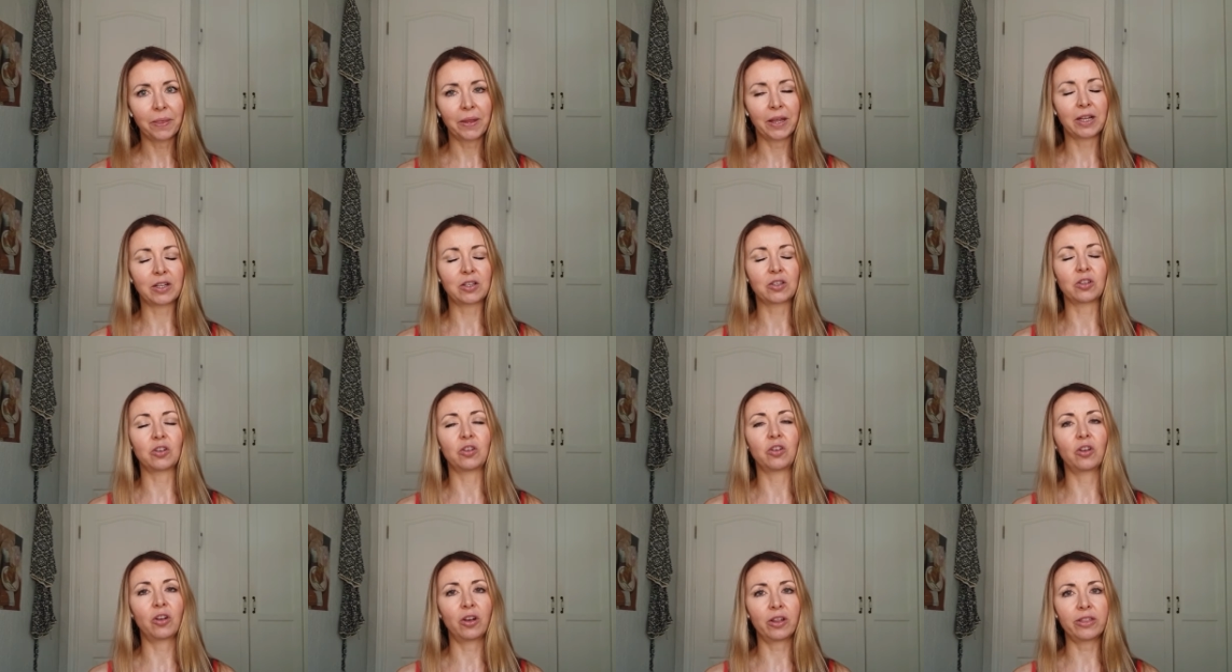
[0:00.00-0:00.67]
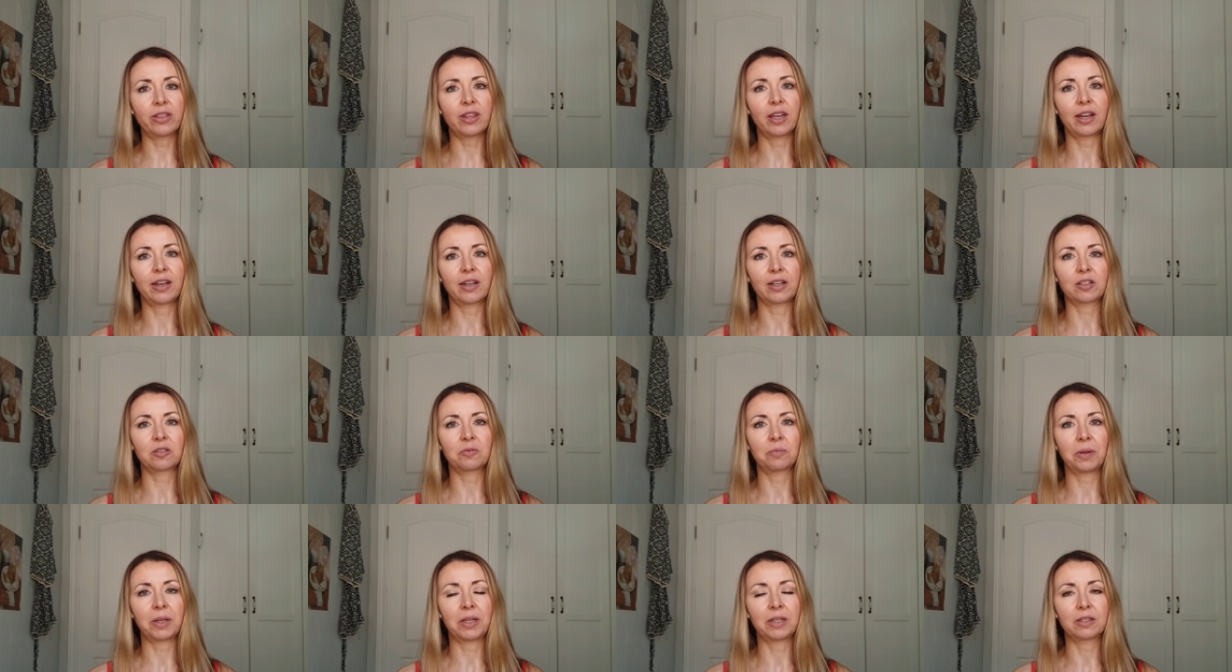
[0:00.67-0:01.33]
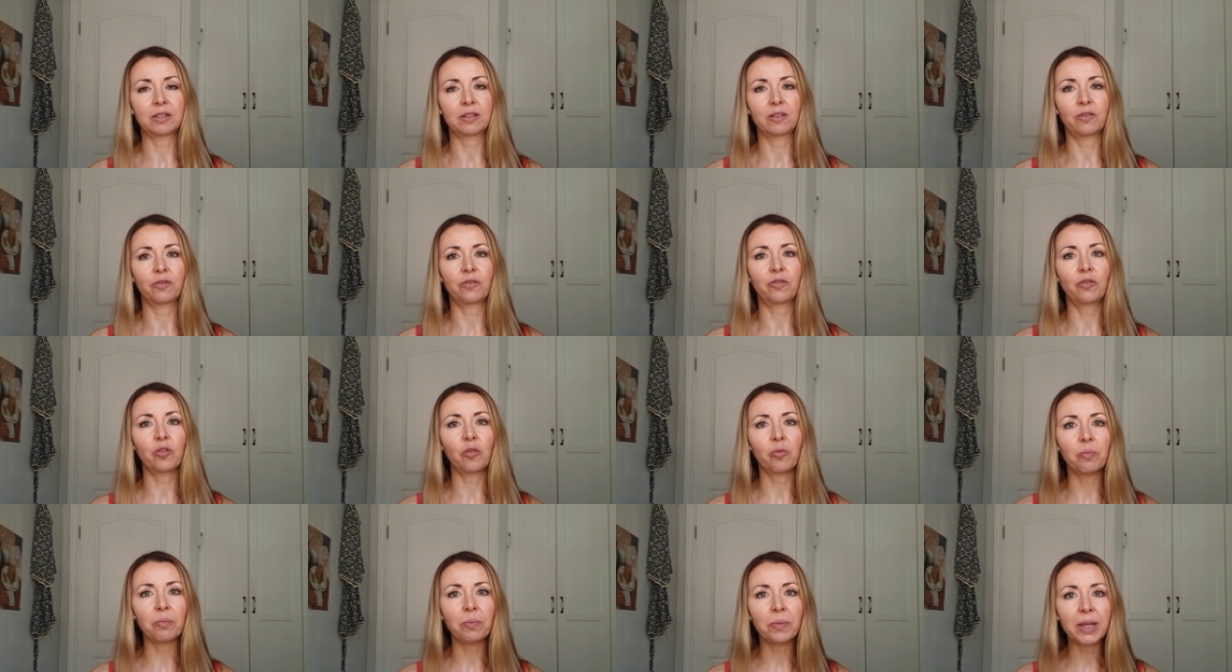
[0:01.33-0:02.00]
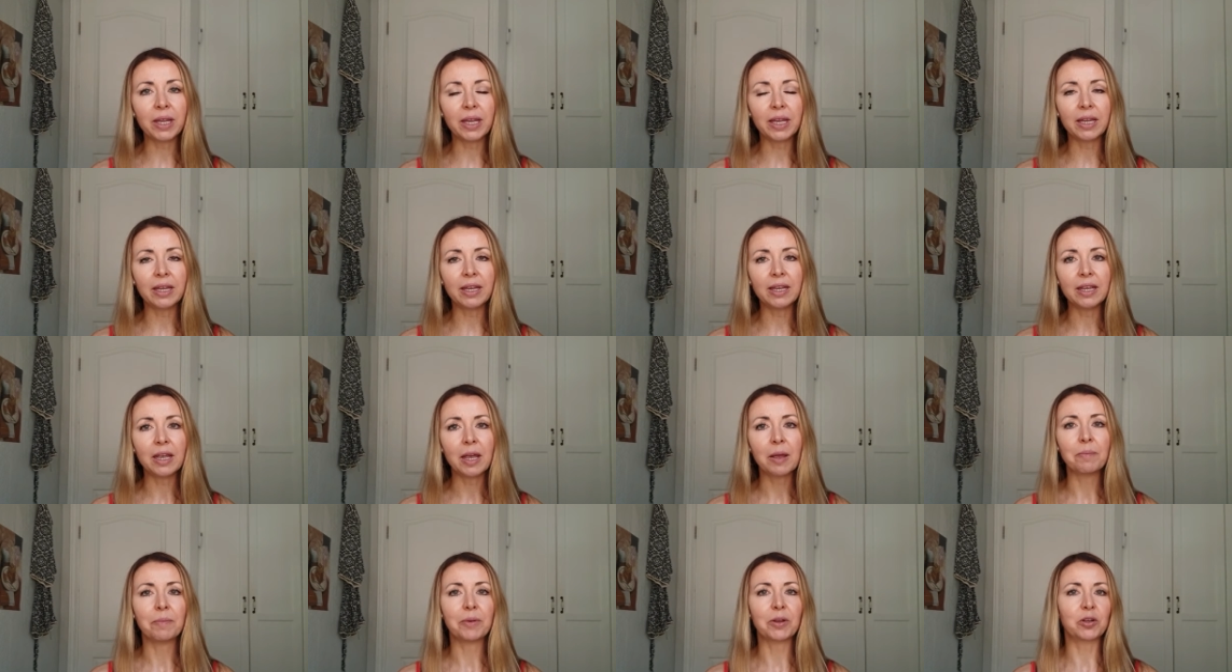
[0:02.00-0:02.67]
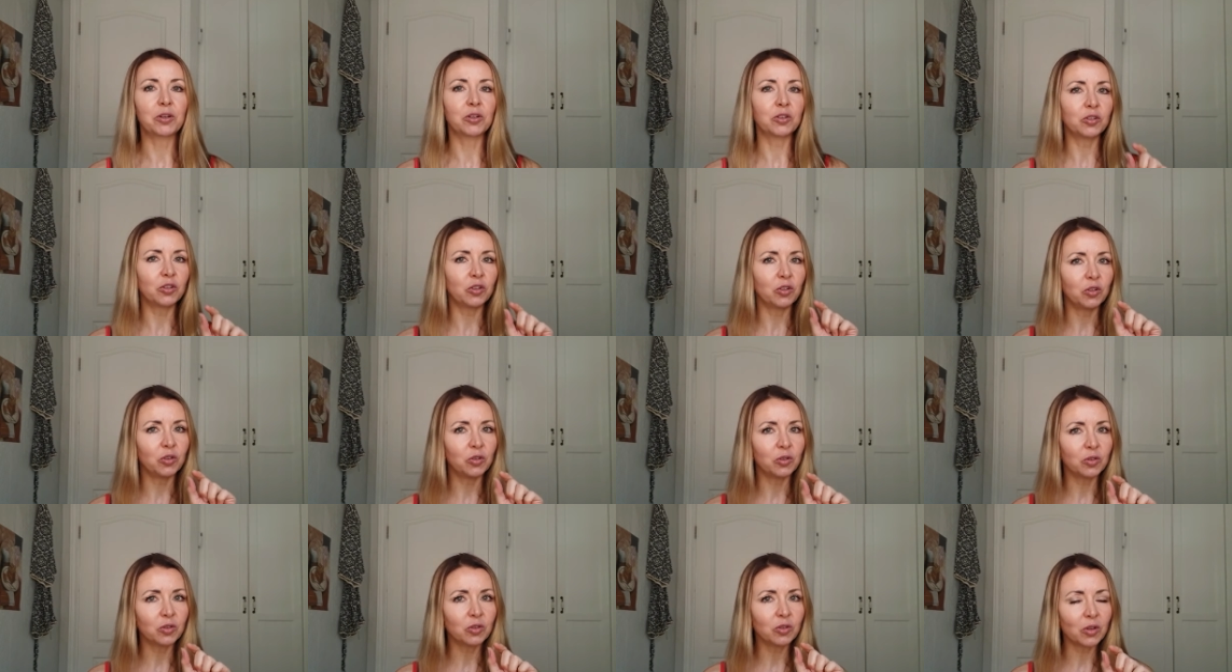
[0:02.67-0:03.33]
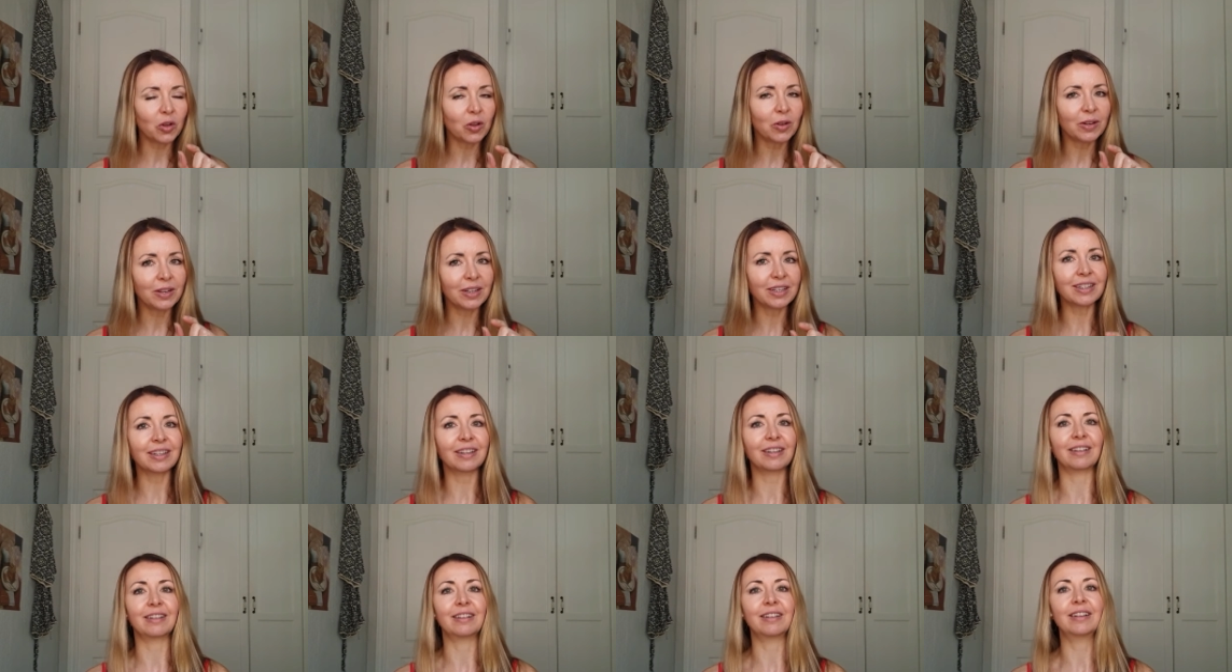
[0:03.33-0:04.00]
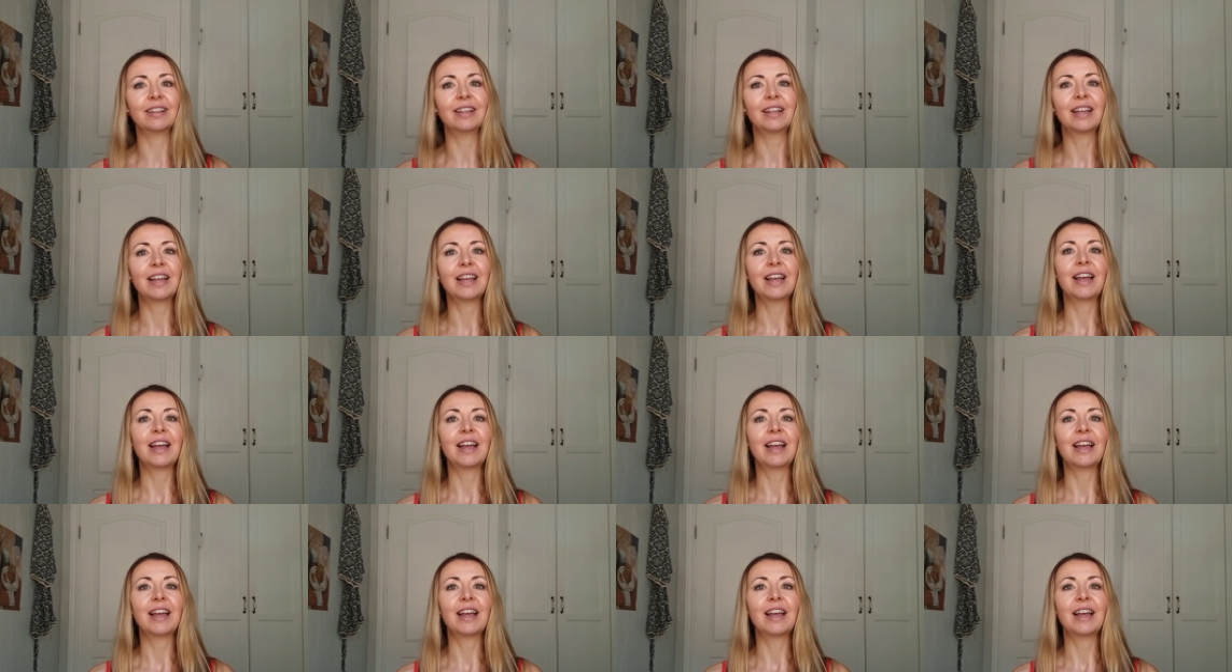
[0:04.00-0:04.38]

It's not that expensive. For me, because you use so little,